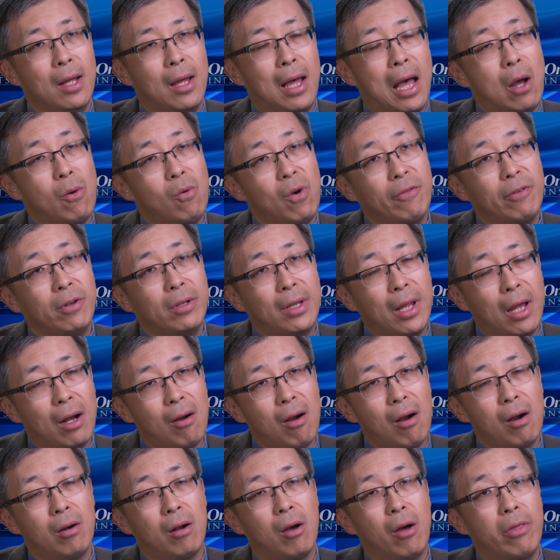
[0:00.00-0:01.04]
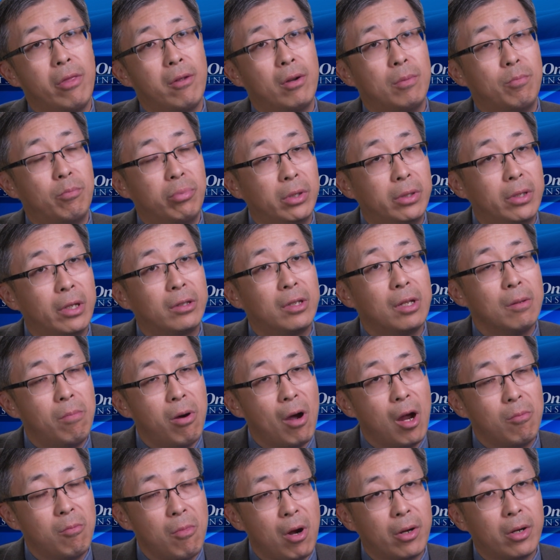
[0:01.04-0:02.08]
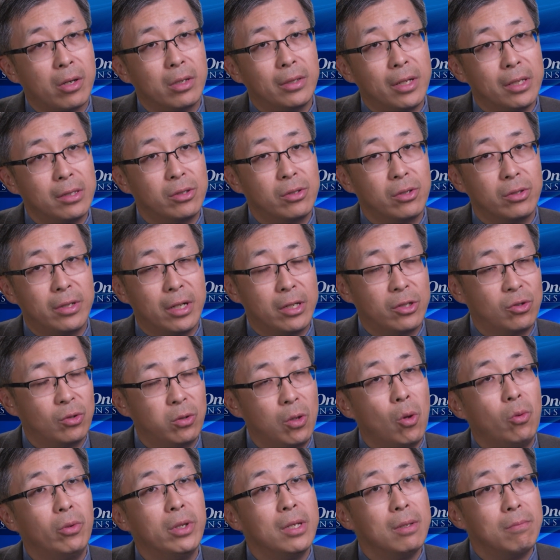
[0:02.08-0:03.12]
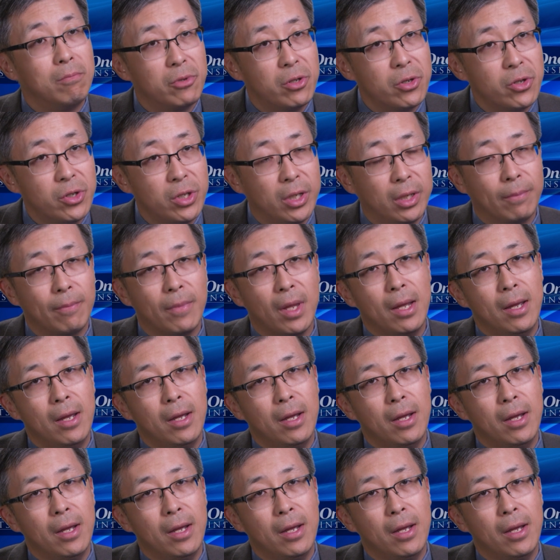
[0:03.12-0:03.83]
However, there are other predictive biomarkers that's, that's slowly emerging.